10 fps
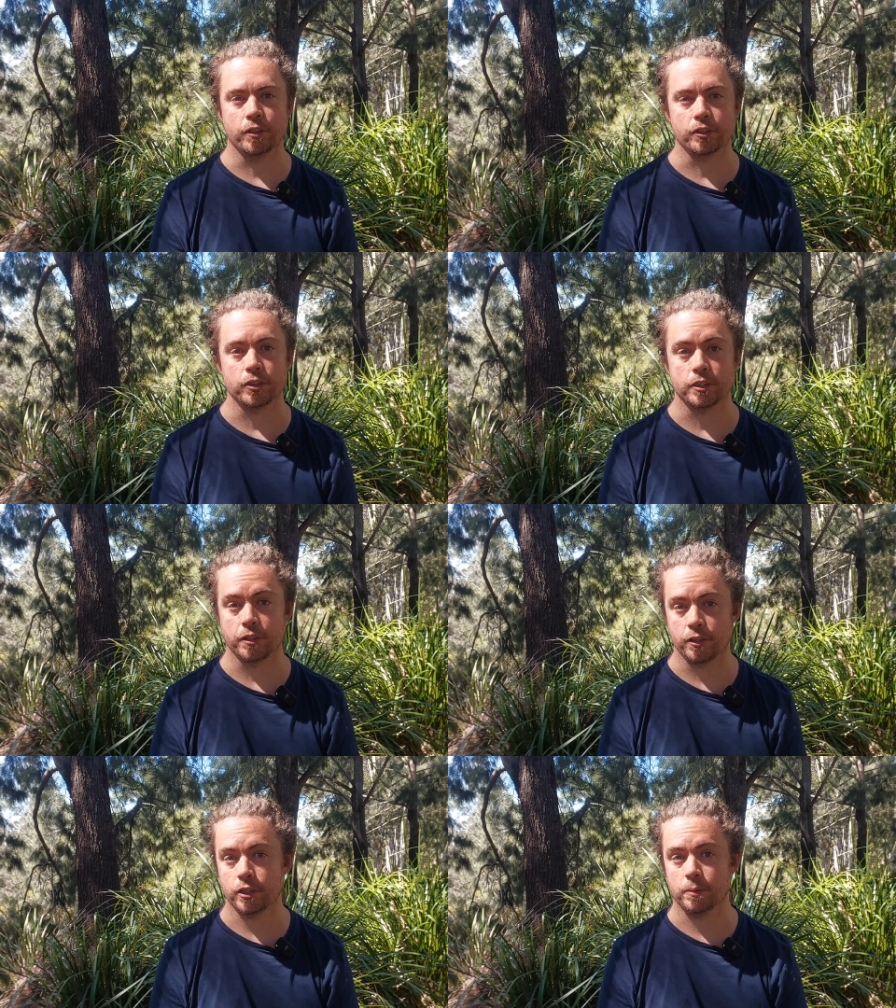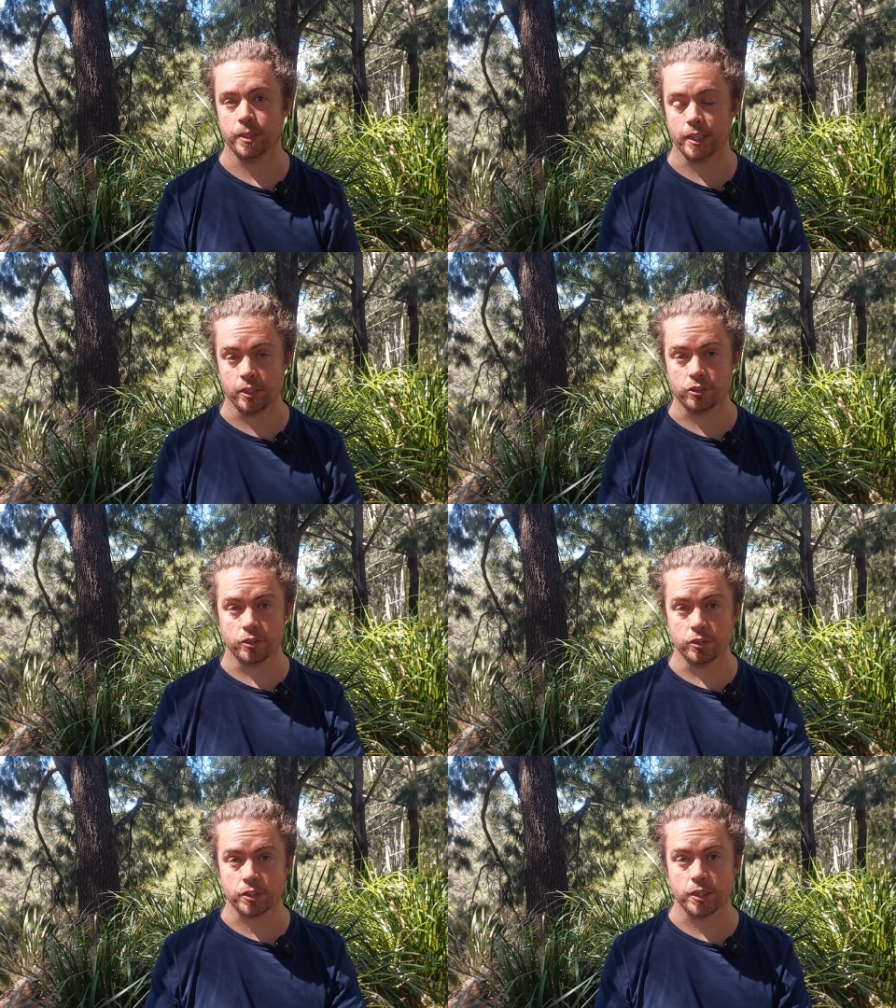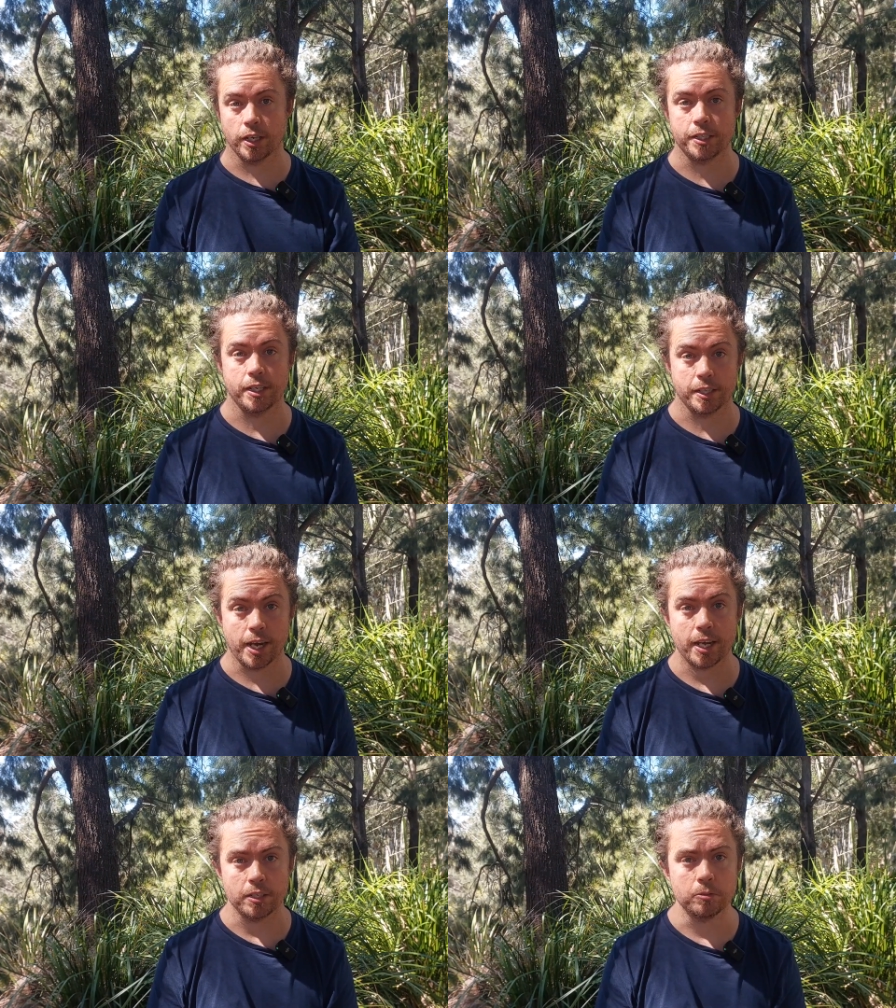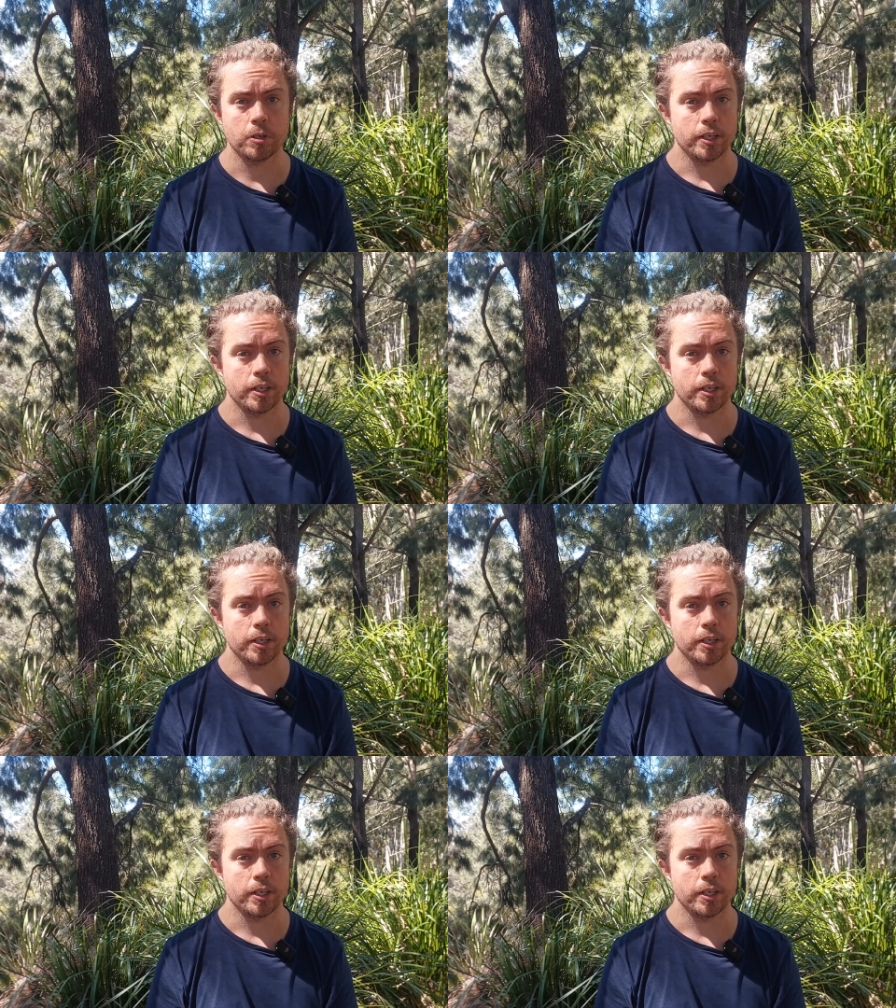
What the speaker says: versions of the document introduced the idea that, hey,